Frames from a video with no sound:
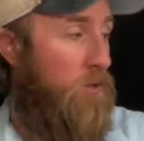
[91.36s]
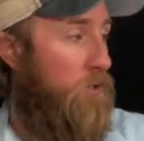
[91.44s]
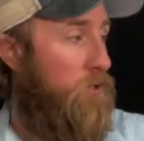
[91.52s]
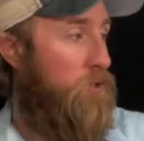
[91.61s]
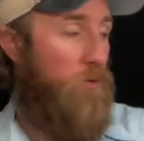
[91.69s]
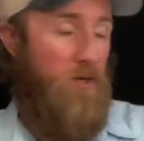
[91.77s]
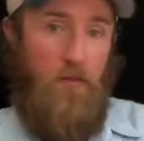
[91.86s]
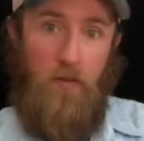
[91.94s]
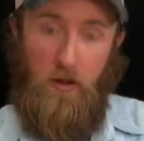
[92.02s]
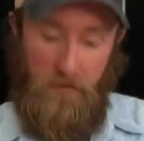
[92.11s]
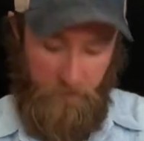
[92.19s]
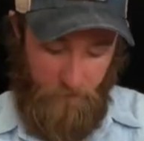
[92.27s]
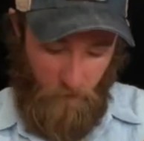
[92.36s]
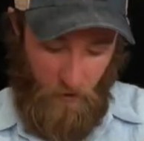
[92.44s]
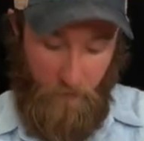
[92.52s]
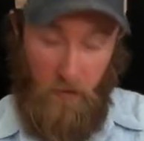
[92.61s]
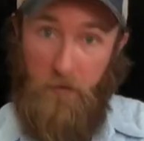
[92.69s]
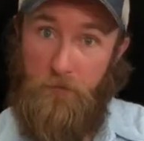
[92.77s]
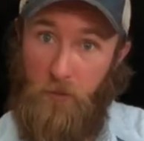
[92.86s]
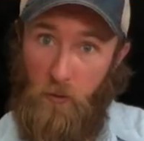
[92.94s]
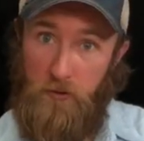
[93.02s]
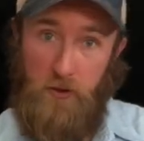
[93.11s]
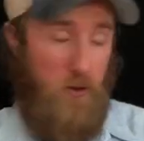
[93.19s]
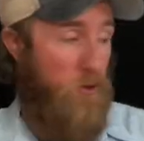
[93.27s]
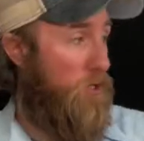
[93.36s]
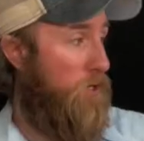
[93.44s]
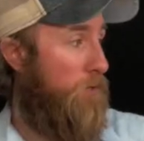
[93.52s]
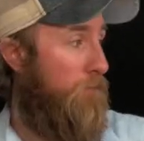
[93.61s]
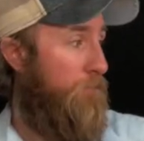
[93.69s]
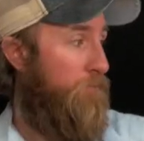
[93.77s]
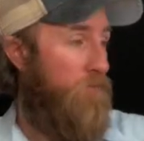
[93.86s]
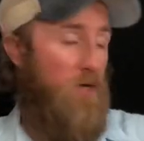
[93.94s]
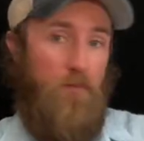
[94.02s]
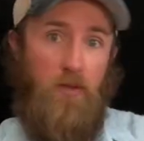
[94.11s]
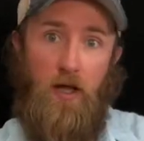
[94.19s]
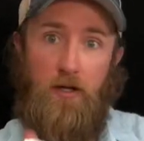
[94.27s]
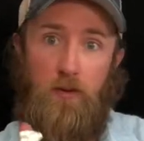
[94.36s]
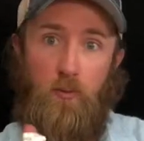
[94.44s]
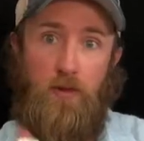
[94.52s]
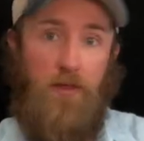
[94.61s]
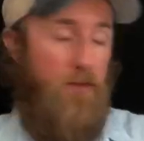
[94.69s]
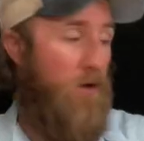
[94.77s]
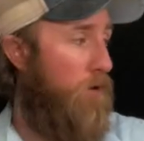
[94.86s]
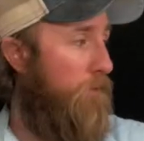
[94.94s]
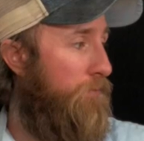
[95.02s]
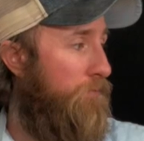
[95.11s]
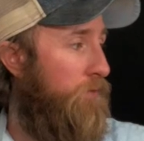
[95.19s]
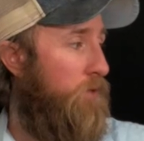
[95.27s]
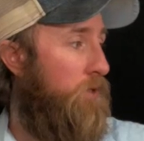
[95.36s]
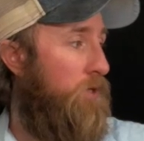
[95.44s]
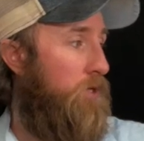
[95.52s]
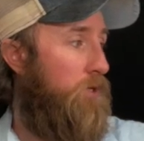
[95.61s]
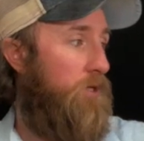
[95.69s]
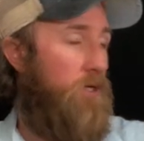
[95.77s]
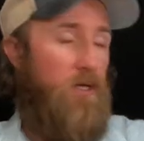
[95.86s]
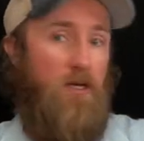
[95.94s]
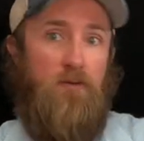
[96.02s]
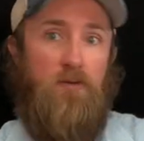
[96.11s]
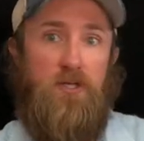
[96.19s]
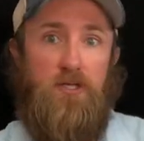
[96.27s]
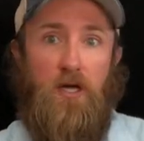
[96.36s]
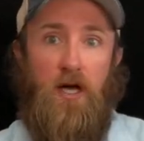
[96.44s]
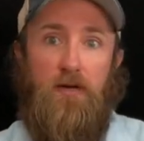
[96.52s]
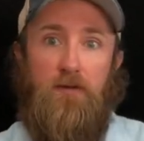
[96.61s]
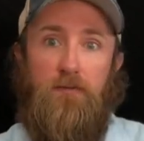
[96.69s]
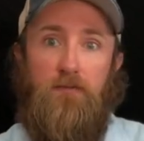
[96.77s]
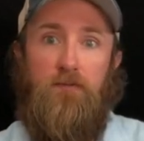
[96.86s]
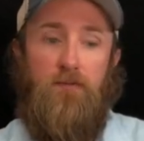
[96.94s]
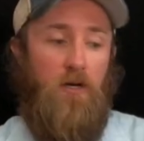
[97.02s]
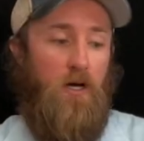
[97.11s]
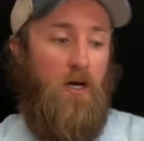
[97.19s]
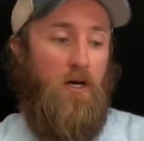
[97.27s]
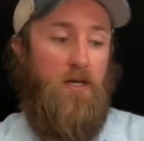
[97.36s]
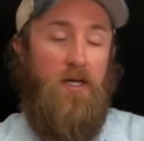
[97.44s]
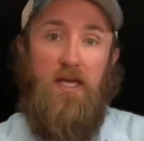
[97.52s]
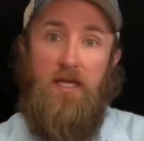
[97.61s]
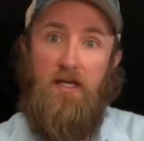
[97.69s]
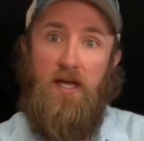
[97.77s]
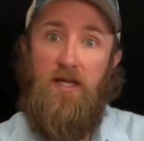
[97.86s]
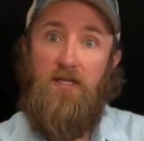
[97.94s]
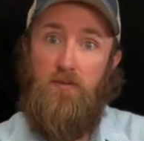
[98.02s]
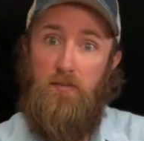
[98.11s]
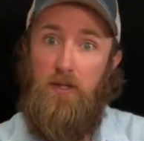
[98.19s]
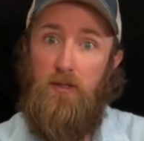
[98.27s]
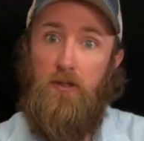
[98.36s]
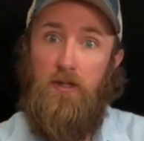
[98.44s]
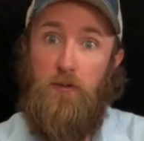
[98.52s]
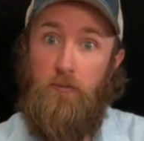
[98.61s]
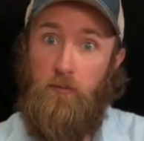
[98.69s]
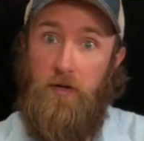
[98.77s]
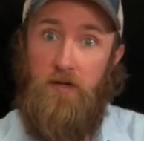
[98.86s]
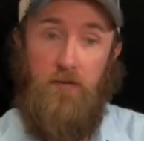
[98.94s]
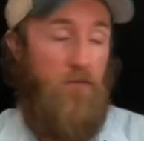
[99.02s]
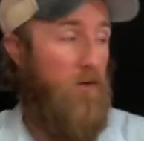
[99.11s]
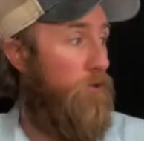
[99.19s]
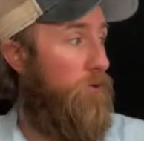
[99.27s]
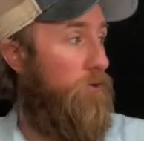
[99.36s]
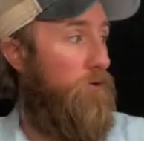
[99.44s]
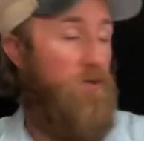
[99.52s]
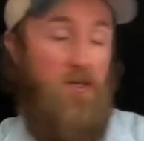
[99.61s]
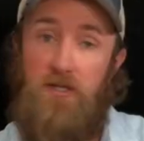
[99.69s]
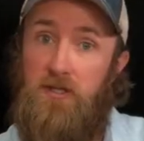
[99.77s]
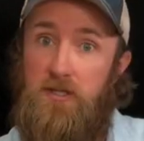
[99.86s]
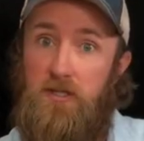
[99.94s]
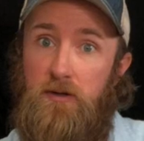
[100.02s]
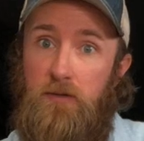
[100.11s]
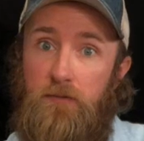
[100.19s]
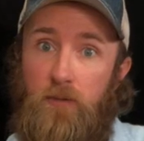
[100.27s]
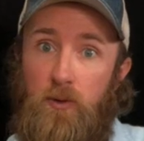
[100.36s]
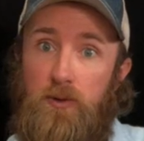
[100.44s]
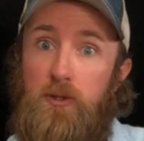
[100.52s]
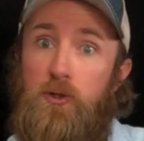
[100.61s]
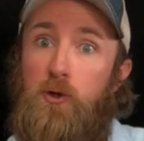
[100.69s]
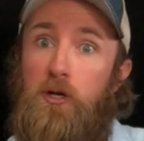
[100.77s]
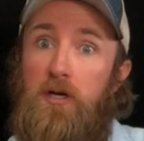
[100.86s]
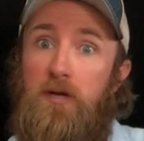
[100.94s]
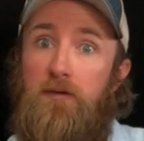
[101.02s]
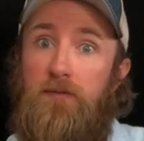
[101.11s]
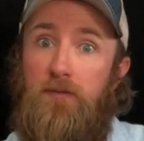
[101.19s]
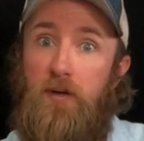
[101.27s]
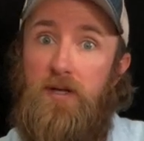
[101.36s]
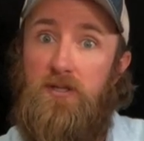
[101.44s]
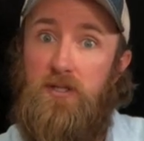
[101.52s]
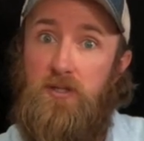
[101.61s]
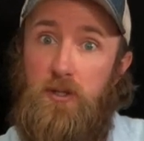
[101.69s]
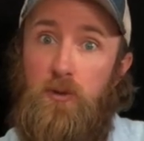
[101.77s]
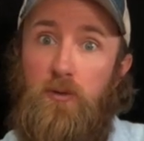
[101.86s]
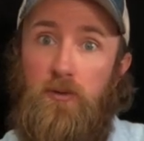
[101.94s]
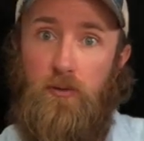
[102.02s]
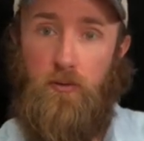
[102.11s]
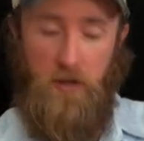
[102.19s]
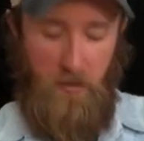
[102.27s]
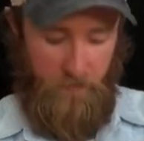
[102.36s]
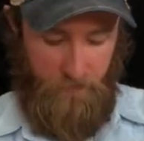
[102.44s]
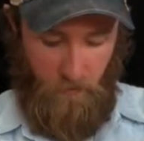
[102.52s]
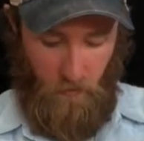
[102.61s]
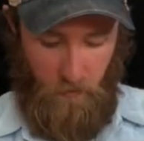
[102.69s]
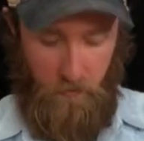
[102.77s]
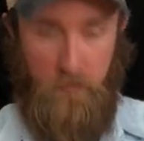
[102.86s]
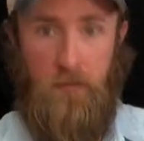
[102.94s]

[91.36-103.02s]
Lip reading: So what I'm on the 4th string, plucking with thumb, and then I've just got index, middle, and ring finger. And this is 4th string, frets 2, 3, and 4.